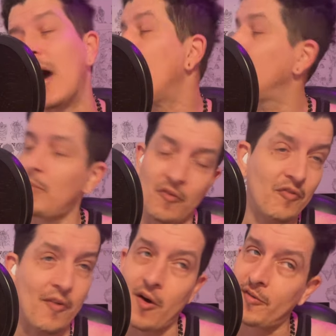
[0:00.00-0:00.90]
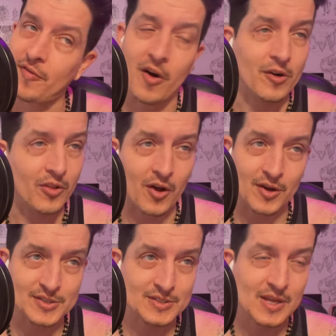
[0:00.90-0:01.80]
I am far, far
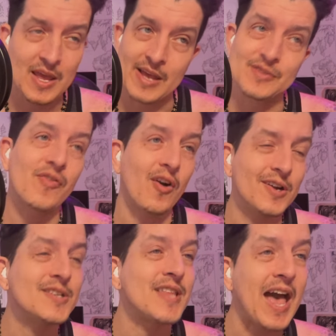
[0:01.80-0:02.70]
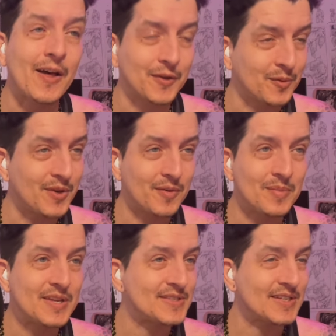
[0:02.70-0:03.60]
lost as far as the algorithm
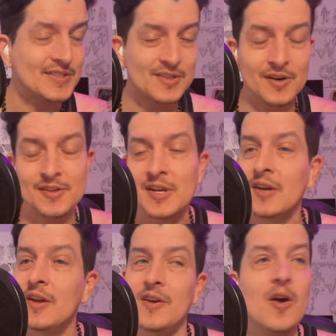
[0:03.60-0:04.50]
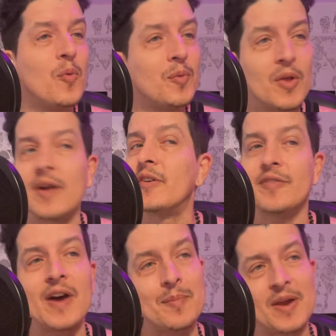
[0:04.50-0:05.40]
is concerned. No one will ever
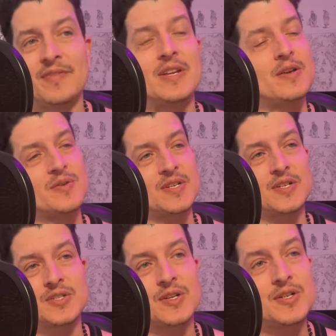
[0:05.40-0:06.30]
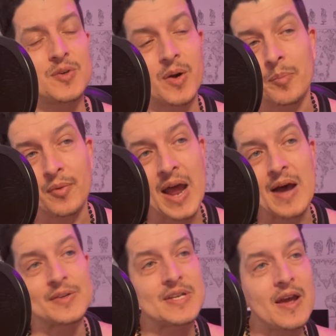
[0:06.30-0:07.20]
find my videos in a search or a
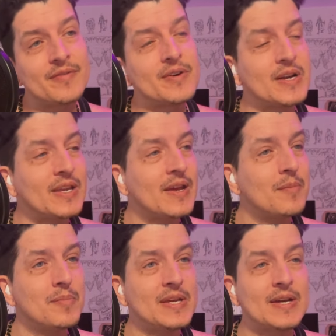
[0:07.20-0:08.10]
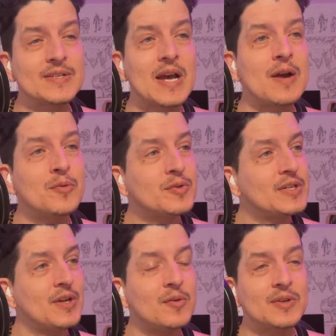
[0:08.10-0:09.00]
browse ever again, because I really
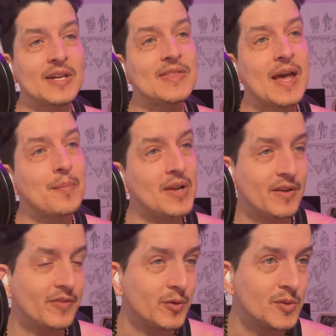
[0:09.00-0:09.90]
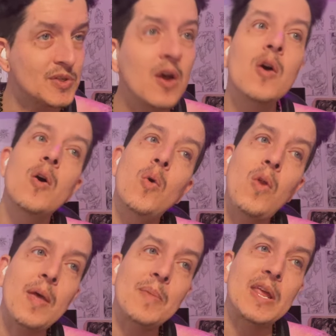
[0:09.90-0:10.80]
don't get that many views or
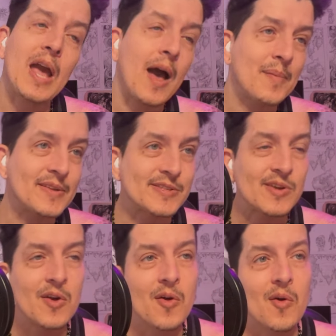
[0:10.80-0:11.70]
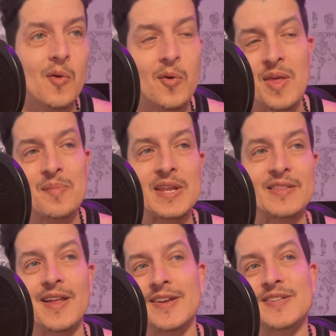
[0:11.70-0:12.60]
that many comments or that many
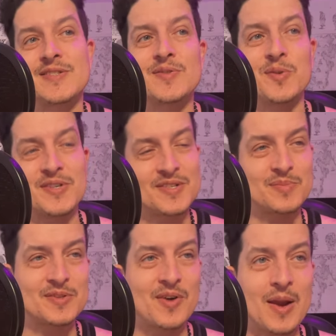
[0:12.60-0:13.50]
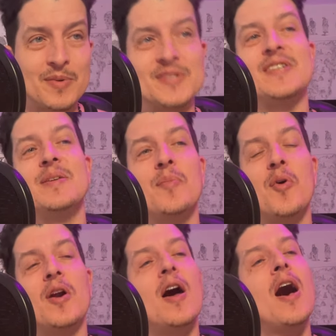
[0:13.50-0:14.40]
likes or subscribers
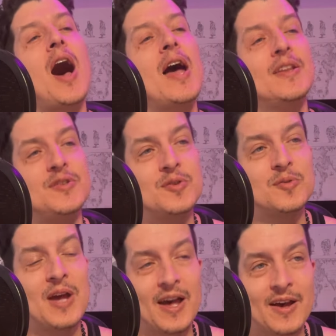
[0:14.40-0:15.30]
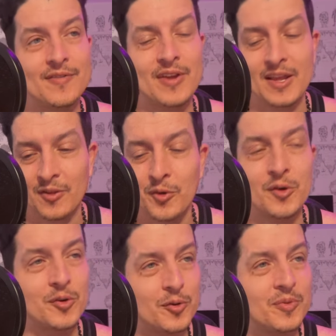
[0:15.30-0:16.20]
anymore. I do have a loyal
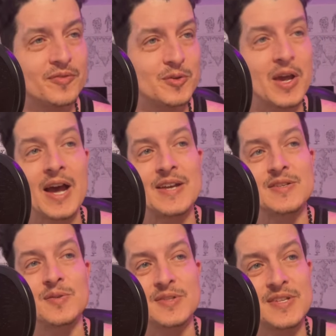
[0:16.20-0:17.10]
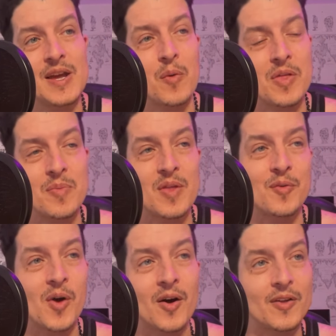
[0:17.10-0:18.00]
group of you guys who stick with me
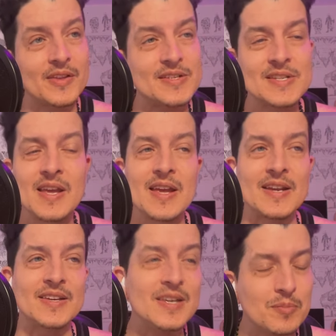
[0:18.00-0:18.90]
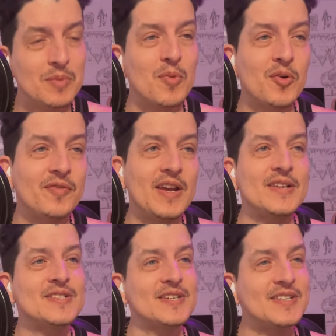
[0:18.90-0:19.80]
through all this and keep me
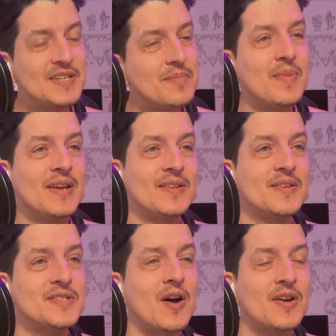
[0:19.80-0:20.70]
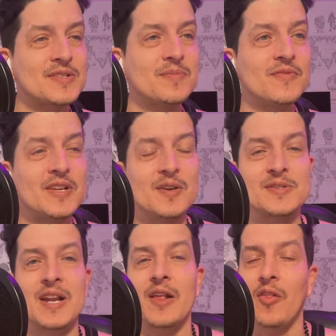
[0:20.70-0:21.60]
motivated to keep making these awesome videos
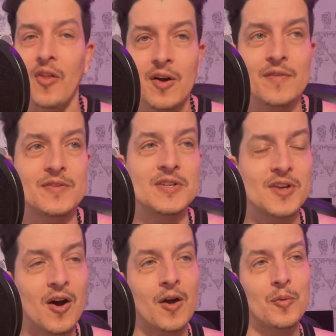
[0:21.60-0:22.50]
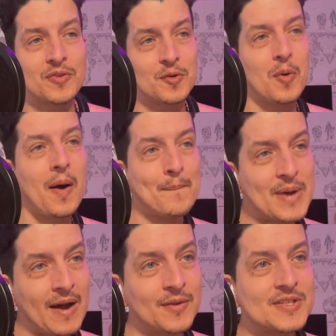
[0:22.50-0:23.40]
that I love to talk with you
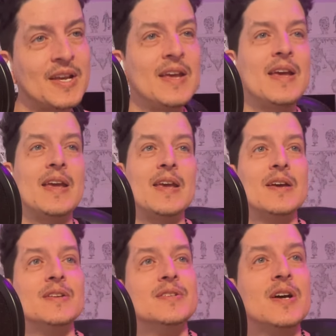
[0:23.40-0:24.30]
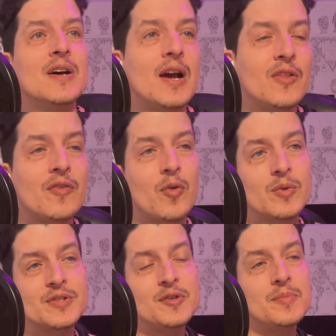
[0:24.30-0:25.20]
about. And I look
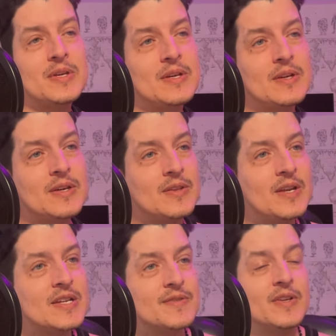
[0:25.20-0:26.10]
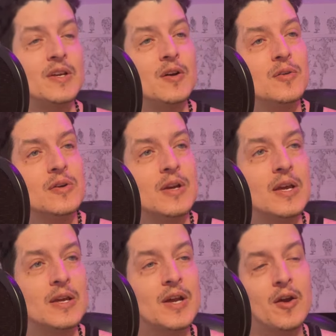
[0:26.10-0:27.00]
forward to you being in the next video,
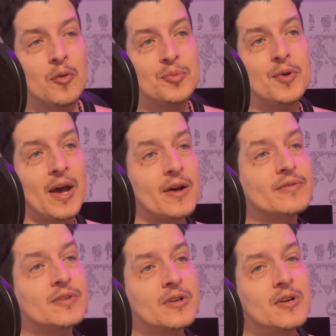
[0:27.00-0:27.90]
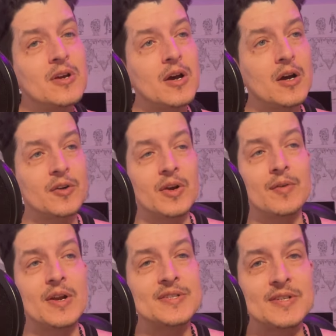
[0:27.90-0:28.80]
and I hope you have a great
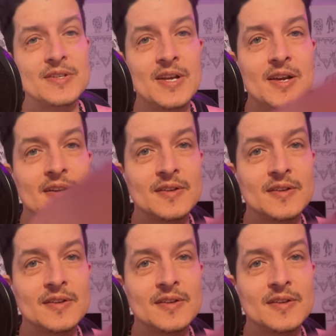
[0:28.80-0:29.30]
rest of the day.